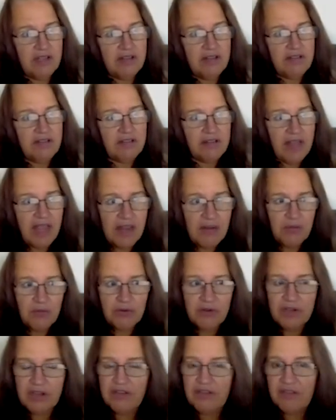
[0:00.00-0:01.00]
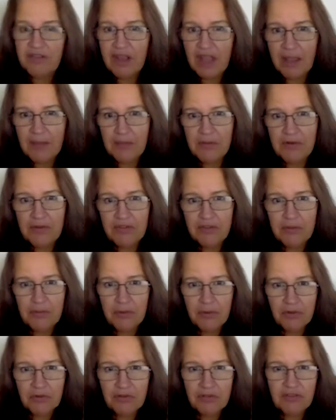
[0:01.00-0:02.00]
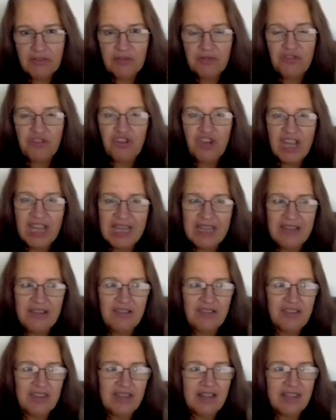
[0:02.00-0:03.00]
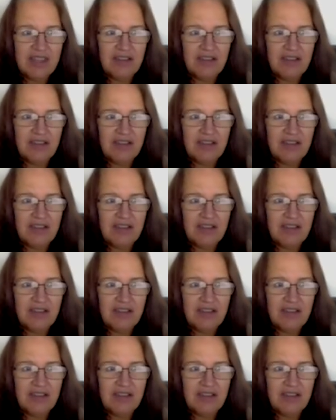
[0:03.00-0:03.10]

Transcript: instead, what needs to happen is a positive change